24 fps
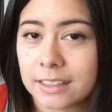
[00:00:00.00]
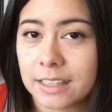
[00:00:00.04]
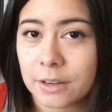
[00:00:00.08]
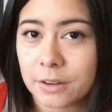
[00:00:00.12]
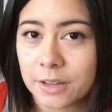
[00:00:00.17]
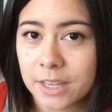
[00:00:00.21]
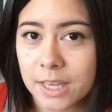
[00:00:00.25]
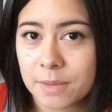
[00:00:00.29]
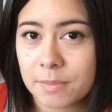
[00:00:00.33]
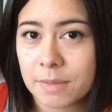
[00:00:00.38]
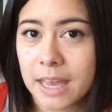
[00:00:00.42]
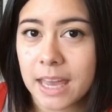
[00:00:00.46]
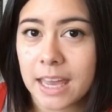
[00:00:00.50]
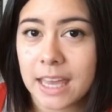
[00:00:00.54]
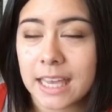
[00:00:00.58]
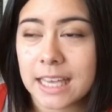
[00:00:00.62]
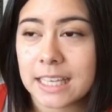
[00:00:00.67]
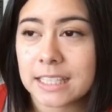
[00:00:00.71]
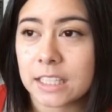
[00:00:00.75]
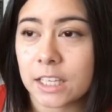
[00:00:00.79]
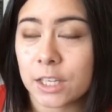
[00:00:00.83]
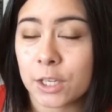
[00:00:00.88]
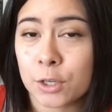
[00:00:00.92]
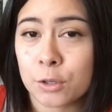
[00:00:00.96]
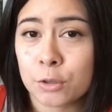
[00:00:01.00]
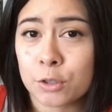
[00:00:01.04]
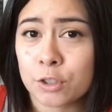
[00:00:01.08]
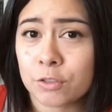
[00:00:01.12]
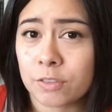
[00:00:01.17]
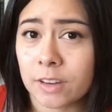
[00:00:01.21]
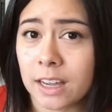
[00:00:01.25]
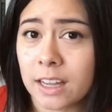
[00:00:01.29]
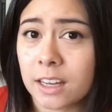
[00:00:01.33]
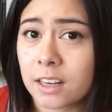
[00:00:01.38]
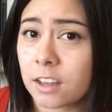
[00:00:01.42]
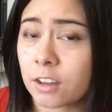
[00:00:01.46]
Now Hime is a huge
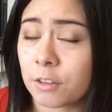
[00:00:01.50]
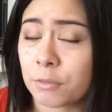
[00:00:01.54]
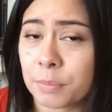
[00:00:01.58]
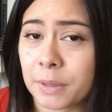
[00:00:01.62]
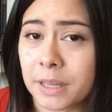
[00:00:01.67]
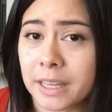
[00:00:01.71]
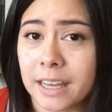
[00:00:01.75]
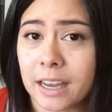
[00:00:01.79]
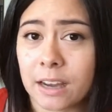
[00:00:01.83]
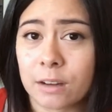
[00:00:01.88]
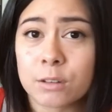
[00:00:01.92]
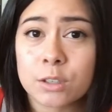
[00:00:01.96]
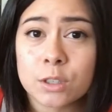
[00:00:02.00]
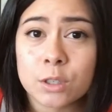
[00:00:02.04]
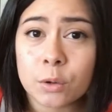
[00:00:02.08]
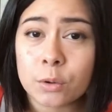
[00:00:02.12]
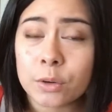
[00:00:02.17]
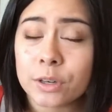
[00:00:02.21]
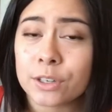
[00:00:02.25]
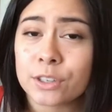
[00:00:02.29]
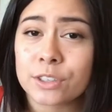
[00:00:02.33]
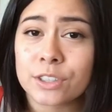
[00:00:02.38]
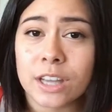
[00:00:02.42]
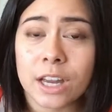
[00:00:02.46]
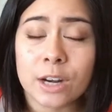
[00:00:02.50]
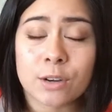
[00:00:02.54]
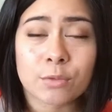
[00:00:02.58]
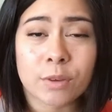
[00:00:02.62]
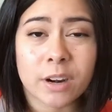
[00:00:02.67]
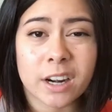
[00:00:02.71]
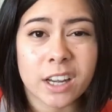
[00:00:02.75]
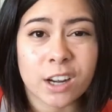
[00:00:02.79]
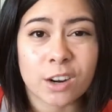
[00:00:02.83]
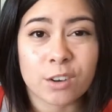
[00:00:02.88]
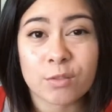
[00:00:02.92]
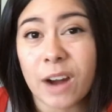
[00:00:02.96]
fan of being outdoors and
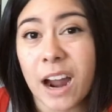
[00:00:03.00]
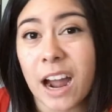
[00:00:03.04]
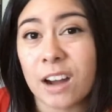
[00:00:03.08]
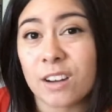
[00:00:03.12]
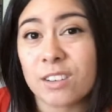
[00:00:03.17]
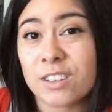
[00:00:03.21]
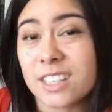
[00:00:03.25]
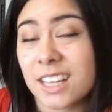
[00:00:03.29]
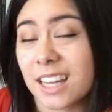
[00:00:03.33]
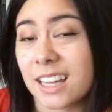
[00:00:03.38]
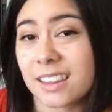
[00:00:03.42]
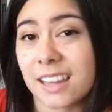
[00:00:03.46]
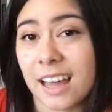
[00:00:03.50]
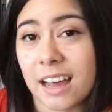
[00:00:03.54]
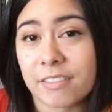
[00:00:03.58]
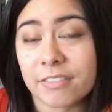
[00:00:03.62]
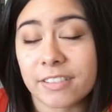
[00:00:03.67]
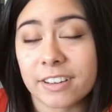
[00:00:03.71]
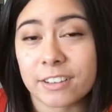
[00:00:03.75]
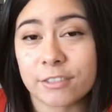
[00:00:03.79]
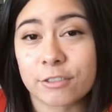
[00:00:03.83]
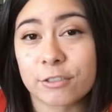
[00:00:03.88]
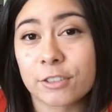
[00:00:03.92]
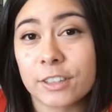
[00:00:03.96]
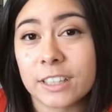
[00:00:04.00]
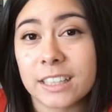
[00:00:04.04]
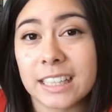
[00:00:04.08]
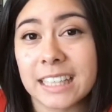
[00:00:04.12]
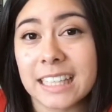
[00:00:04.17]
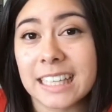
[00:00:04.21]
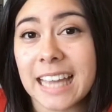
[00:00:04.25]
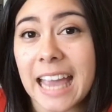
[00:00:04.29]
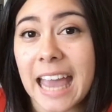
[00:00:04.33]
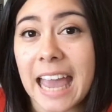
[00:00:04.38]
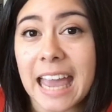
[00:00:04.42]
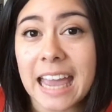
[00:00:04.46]
running around and laughing
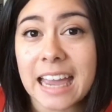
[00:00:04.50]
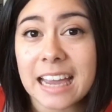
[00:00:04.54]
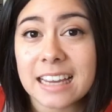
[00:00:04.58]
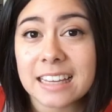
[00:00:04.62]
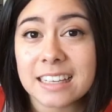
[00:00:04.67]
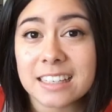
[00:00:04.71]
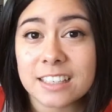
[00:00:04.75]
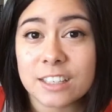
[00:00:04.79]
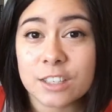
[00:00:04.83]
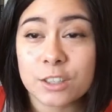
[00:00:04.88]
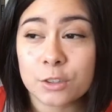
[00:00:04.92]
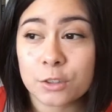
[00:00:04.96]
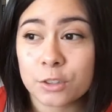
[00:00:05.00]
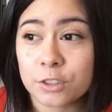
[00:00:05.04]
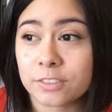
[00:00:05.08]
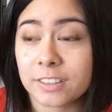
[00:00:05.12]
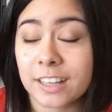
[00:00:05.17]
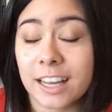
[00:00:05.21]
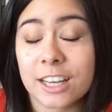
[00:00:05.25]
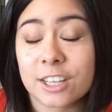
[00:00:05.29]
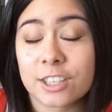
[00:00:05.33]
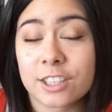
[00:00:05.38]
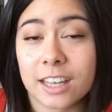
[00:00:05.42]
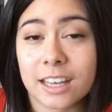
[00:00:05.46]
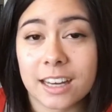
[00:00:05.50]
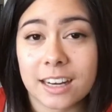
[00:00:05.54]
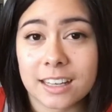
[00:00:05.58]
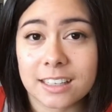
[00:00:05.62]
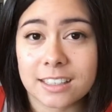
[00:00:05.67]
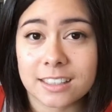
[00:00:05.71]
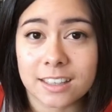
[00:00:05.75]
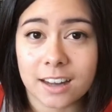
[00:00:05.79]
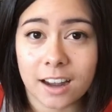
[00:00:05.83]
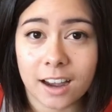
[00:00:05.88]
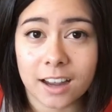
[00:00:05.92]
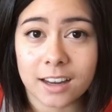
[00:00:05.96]
freely and newsflash that
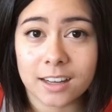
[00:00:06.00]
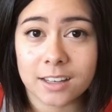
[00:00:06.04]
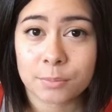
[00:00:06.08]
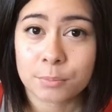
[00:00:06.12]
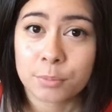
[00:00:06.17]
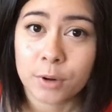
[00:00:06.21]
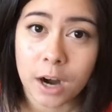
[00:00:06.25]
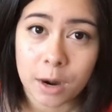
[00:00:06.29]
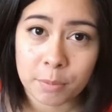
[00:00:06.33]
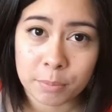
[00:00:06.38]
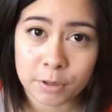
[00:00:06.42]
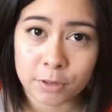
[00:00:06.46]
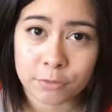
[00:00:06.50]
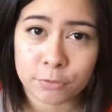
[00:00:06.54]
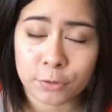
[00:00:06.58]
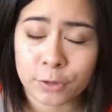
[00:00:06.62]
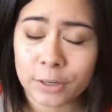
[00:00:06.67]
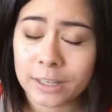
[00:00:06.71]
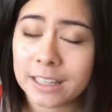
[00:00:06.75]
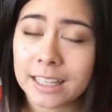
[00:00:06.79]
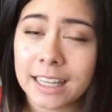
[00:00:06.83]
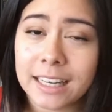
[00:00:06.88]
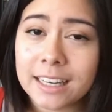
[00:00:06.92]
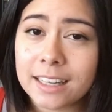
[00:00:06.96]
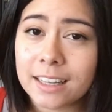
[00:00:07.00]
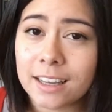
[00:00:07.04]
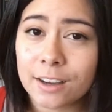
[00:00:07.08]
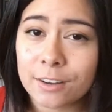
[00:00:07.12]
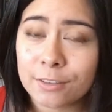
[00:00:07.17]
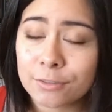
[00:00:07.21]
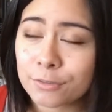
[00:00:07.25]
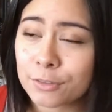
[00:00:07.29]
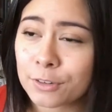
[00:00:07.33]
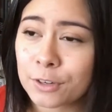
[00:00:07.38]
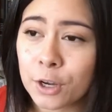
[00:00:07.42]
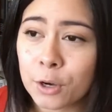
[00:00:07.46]
is not proper for a lady
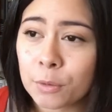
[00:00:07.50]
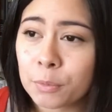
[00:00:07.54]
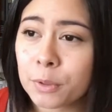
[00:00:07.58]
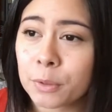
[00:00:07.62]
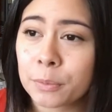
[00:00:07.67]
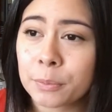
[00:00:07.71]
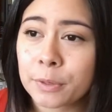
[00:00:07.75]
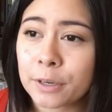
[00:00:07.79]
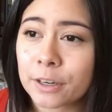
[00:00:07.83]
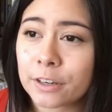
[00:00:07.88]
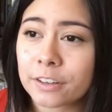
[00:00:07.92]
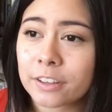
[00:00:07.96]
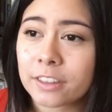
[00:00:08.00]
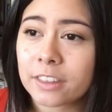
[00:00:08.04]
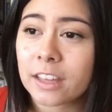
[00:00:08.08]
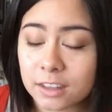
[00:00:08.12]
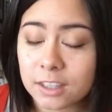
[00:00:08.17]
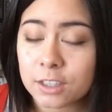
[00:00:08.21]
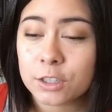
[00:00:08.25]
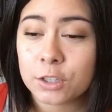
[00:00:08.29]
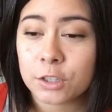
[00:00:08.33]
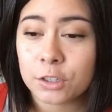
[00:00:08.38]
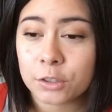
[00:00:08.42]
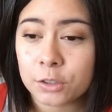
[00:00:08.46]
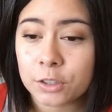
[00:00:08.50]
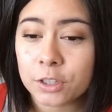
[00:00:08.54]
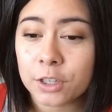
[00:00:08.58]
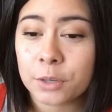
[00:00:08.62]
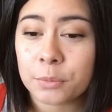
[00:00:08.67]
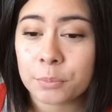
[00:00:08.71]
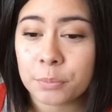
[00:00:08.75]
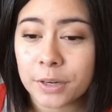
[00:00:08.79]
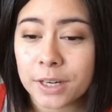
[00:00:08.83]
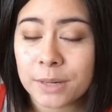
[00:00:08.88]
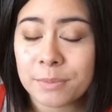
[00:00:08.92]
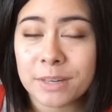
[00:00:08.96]
of noble birth. The
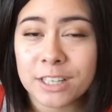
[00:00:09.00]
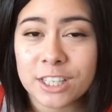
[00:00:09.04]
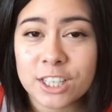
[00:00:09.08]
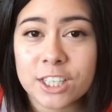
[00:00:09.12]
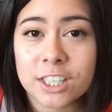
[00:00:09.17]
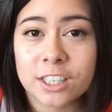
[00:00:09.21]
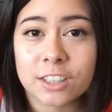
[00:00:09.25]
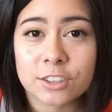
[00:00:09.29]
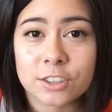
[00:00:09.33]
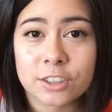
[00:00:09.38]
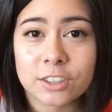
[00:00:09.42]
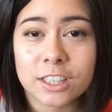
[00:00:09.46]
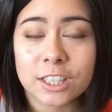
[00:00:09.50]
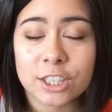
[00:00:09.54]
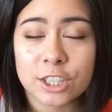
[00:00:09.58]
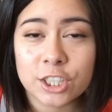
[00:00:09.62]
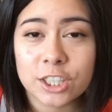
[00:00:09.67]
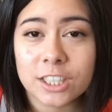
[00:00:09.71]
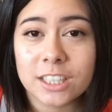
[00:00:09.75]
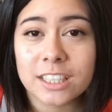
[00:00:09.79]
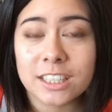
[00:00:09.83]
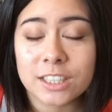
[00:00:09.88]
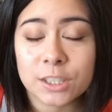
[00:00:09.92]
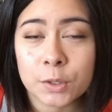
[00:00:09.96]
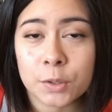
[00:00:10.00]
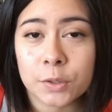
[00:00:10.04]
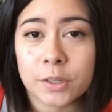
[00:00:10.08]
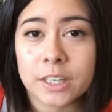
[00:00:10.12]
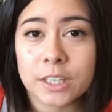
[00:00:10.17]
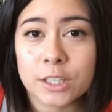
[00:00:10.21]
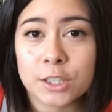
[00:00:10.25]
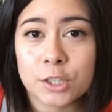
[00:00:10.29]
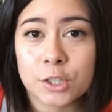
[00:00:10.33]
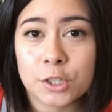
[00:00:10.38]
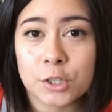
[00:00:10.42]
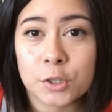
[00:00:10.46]
tutor pretty much tells her that she is
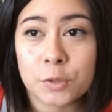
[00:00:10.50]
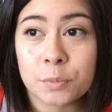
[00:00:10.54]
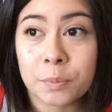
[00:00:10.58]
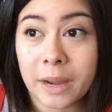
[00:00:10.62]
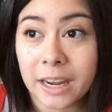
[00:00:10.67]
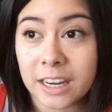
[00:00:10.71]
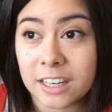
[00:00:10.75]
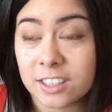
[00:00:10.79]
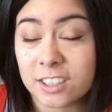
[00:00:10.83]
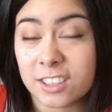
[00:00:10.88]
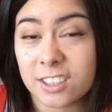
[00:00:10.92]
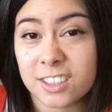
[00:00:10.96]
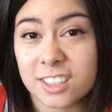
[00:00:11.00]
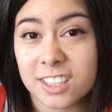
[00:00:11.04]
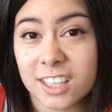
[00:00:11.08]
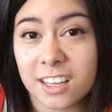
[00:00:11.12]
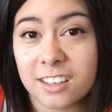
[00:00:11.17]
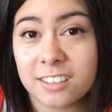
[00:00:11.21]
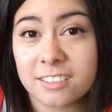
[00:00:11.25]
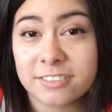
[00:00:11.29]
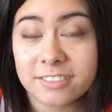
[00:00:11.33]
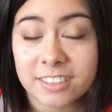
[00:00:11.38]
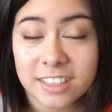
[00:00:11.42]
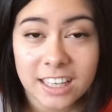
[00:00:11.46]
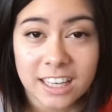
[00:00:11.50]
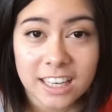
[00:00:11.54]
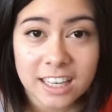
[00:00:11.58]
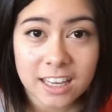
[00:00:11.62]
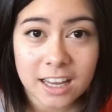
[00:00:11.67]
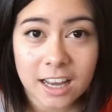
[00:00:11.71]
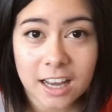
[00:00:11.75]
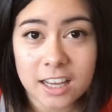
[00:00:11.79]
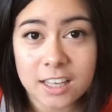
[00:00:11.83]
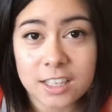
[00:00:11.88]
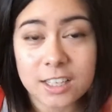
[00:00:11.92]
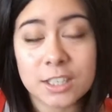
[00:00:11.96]
going to paint herself,
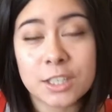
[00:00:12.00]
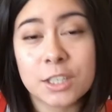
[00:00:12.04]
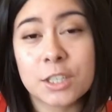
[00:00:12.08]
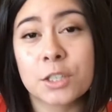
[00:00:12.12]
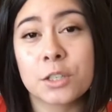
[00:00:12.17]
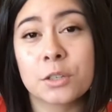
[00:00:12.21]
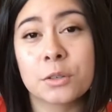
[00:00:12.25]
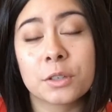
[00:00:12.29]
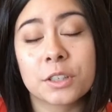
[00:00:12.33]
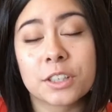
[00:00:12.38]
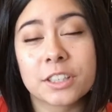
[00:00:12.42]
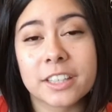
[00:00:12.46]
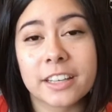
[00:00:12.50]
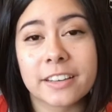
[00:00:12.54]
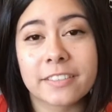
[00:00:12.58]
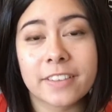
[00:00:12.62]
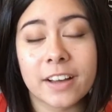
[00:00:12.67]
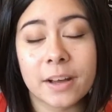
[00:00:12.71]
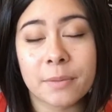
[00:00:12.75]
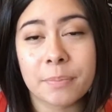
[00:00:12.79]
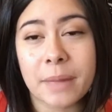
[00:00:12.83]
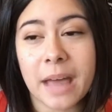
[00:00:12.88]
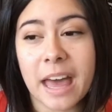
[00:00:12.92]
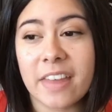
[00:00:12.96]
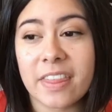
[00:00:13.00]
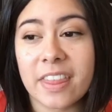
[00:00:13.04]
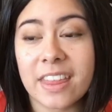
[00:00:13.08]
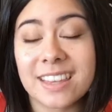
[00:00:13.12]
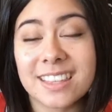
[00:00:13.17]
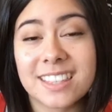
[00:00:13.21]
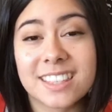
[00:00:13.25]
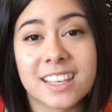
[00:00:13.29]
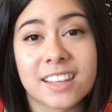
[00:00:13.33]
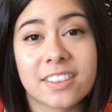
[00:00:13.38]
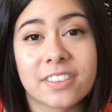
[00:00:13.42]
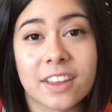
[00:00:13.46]
uh, do herself up, and
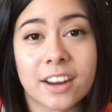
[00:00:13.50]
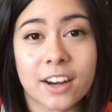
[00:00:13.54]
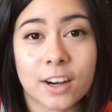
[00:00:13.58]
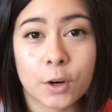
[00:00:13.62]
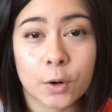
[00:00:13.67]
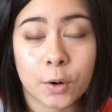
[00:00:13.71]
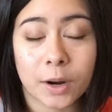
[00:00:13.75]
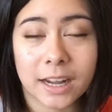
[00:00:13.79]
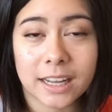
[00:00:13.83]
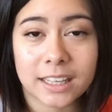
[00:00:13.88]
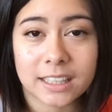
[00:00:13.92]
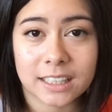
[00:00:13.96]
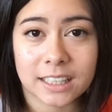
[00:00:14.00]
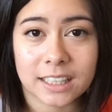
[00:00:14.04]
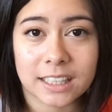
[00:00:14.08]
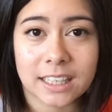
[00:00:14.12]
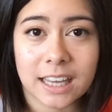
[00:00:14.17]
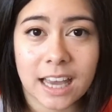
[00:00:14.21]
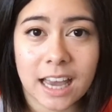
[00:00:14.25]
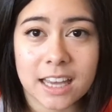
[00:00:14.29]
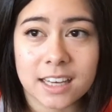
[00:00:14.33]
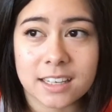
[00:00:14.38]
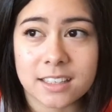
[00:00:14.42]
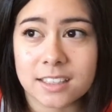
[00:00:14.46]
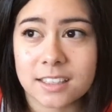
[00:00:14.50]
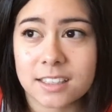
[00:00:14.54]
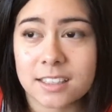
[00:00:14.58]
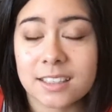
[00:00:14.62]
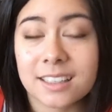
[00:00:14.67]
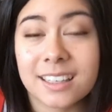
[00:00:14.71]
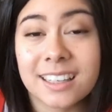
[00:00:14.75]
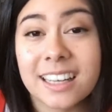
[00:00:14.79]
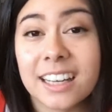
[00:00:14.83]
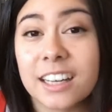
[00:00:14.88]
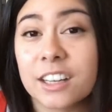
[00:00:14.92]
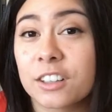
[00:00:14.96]
then sit there quietly and
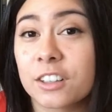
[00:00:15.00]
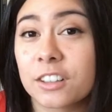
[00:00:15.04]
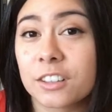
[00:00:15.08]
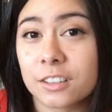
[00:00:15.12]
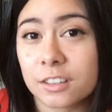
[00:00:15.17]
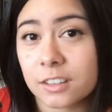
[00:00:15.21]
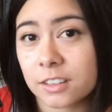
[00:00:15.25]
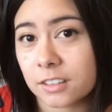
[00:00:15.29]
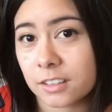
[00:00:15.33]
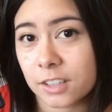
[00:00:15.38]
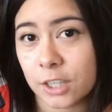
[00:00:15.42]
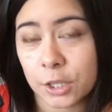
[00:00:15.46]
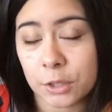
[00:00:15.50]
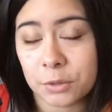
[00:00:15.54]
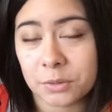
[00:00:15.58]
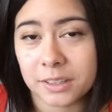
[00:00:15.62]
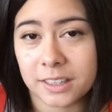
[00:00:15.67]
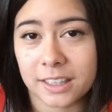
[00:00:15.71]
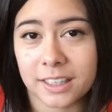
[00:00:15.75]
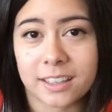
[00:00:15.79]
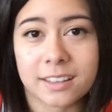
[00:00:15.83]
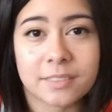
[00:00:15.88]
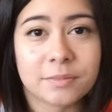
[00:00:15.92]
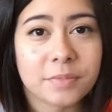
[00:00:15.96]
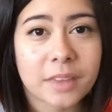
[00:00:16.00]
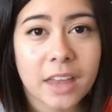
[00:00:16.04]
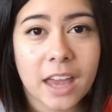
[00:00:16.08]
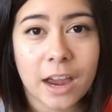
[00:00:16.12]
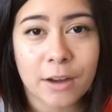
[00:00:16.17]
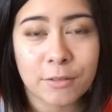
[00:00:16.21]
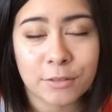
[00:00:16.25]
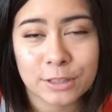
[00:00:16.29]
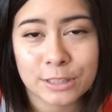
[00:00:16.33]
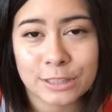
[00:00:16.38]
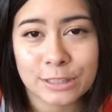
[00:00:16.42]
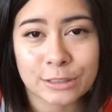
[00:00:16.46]
giggle, cutely
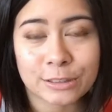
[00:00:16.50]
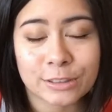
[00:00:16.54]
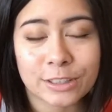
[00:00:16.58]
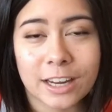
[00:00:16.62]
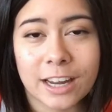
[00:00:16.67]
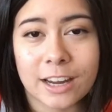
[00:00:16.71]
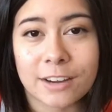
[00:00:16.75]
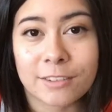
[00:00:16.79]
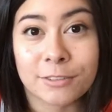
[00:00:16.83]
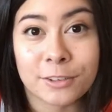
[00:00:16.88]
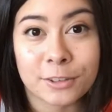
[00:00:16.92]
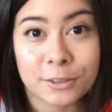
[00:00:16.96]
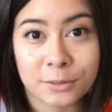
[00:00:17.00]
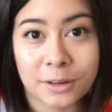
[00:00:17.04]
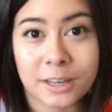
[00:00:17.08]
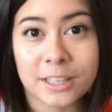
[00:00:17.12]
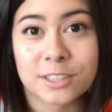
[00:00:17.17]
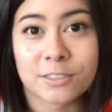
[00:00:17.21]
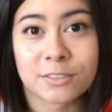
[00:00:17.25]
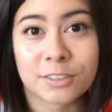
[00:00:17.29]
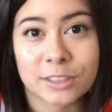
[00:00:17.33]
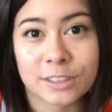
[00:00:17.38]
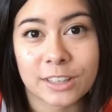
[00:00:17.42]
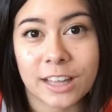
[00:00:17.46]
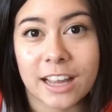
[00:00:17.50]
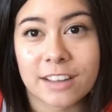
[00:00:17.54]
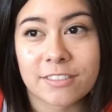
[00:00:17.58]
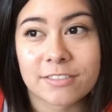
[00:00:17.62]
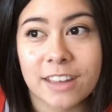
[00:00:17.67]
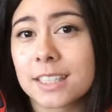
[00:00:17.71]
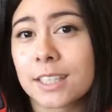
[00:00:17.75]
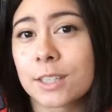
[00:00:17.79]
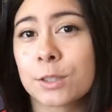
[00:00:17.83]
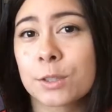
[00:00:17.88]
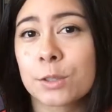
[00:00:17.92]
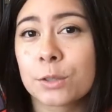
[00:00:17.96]
every single day for the rest of her
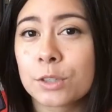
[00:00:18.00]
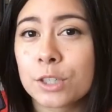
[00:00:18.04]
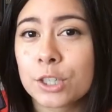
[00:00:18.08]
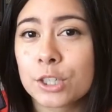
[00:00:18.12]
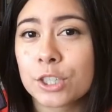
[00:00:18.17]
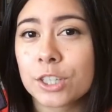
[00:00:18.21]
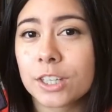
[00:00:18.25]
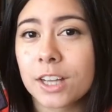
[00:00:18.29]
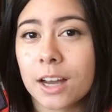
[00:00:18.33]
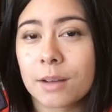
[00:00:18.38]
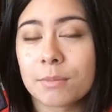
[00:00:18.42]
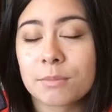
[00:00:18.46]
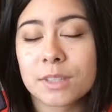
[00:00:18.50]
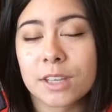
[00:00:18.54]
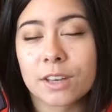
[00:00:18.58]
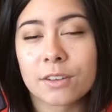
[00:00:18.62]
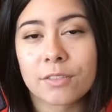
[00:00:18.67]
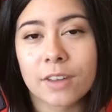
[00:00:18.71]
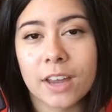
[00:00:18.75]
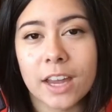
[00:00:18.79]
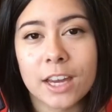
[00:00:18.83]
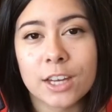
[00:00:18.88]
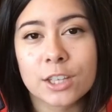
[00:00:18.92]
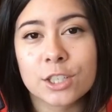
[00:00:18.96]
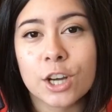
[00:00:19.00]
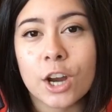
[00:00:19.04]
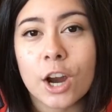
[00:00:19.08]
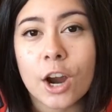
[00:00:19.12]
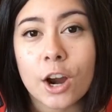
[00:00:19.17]
life. As soon as she comes of age,